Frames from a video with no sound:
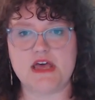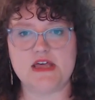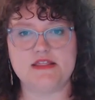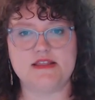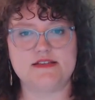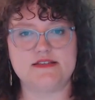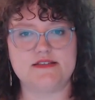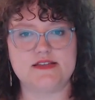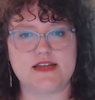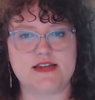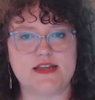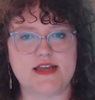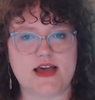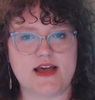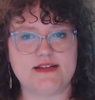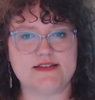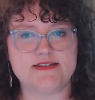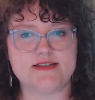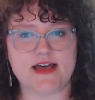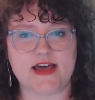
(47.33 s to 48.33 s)
The study I
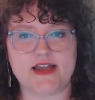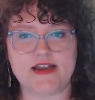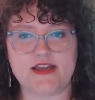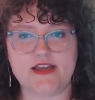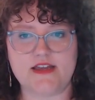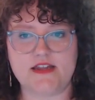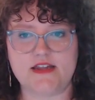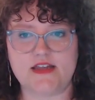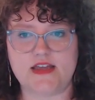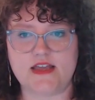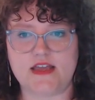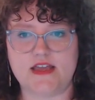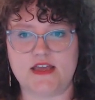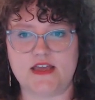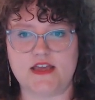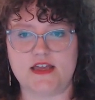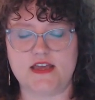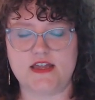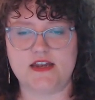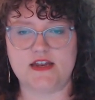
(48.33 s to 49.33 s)
cited
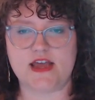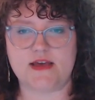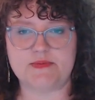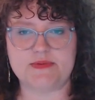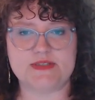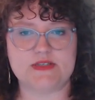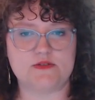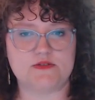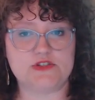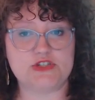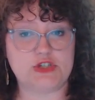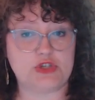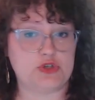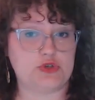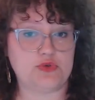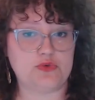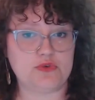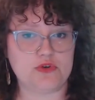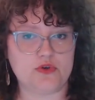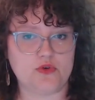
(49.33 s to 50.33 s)
in episode
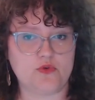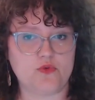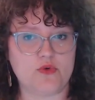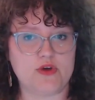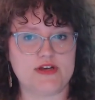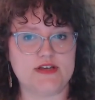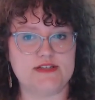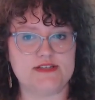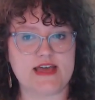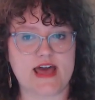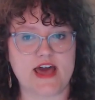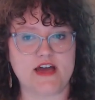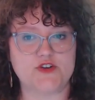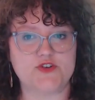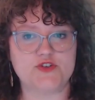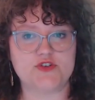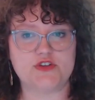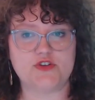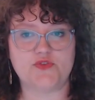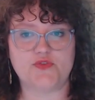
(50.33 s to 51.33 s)
2 was
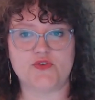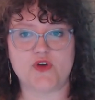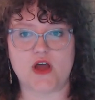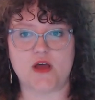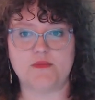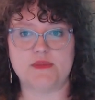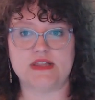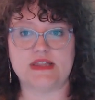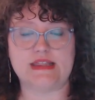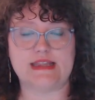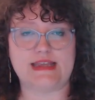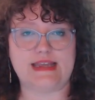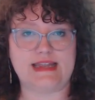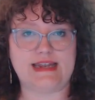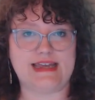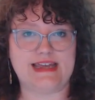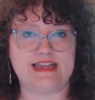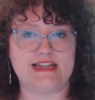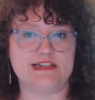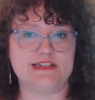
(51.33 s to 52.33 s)
actually from
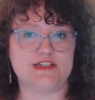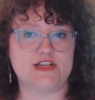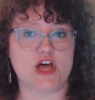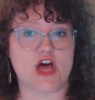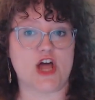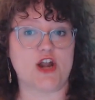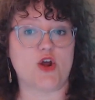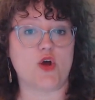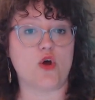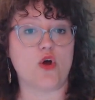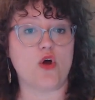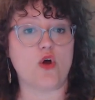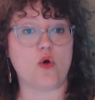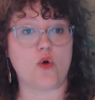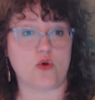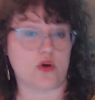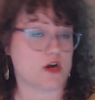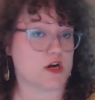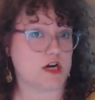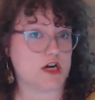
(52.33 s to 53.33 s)

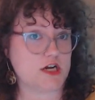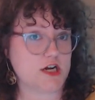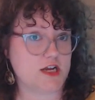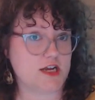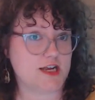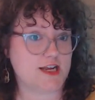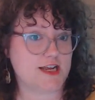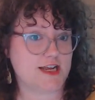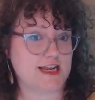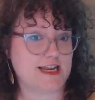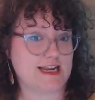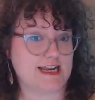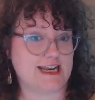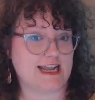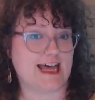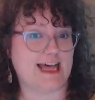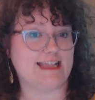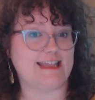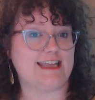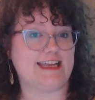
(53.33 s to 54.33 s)
leanin.org,
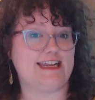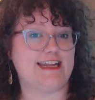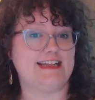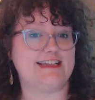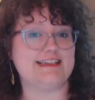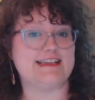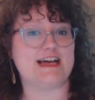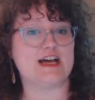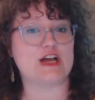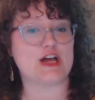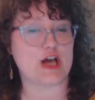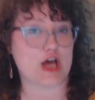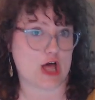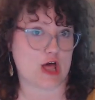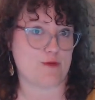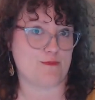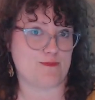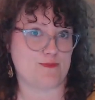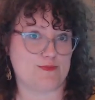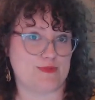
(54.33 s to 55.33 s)
not
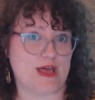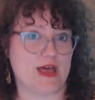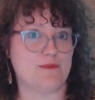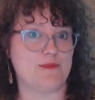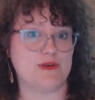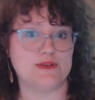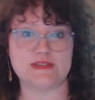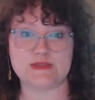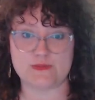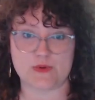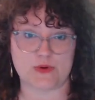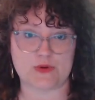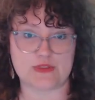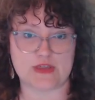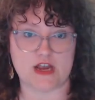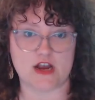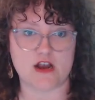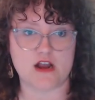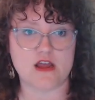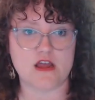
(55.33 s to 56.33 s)
leanin.com. I misspoke
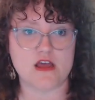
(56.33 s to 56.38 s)
there.